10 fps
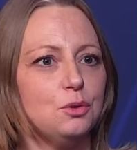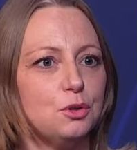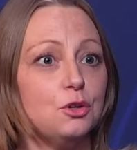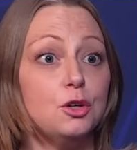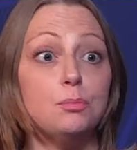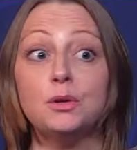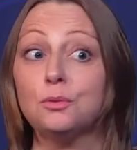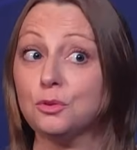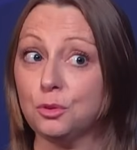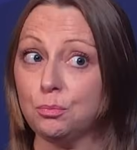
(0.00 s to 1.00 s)
your current but
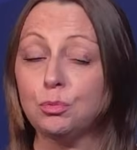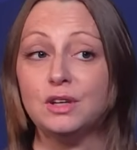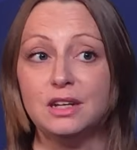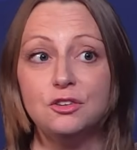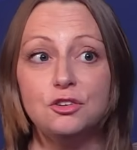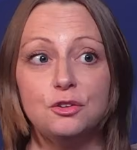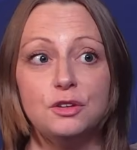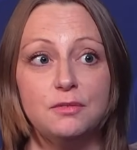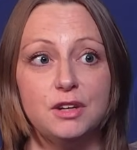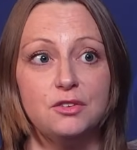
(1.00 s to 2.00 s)
also potential
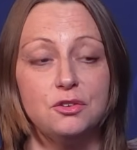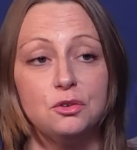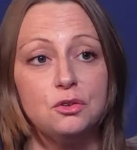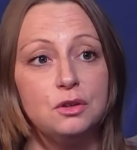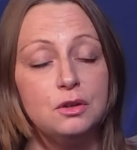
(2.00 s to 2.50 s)
investors?